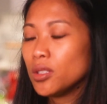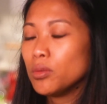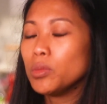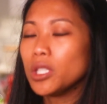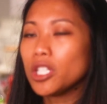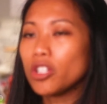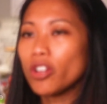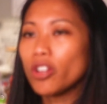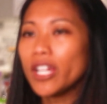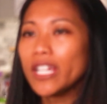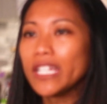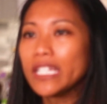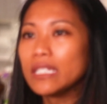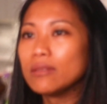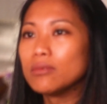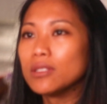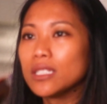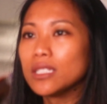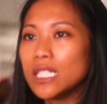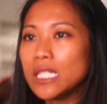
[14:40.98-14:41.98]
be
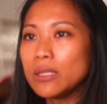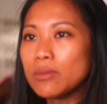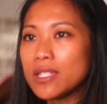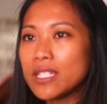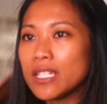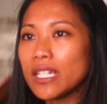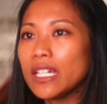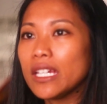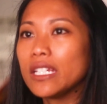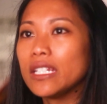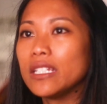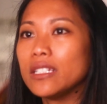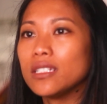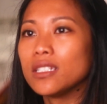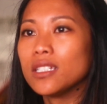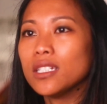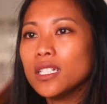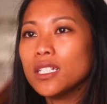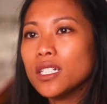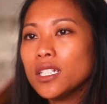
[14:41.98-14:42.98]
creative and insane and,
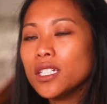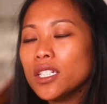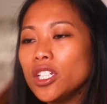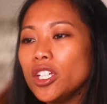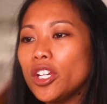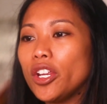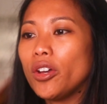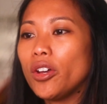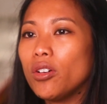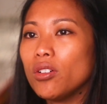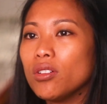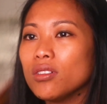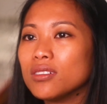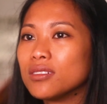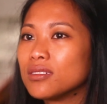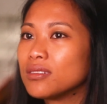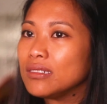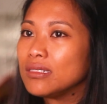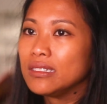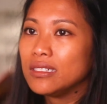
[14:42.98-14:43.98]

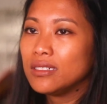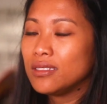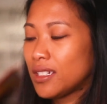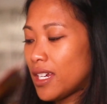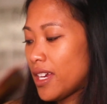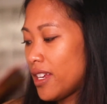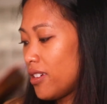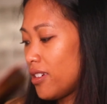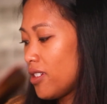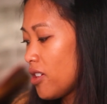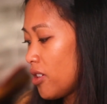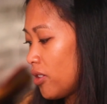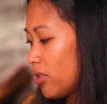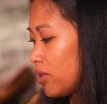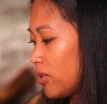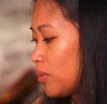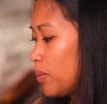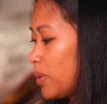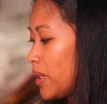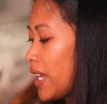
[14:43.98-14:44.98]
I don't know.
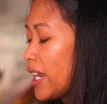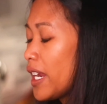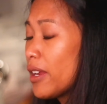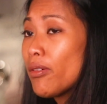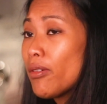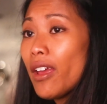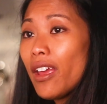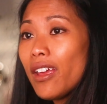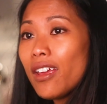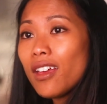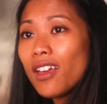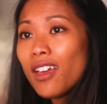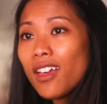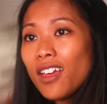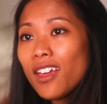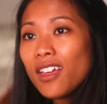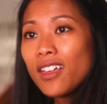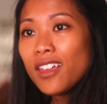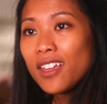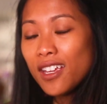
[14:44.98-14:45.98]
But anyway,
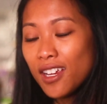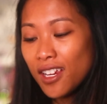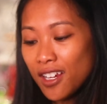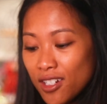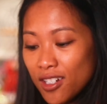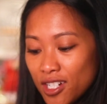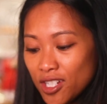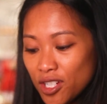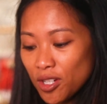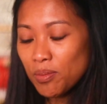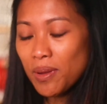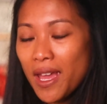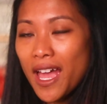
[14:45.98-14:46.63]
here's your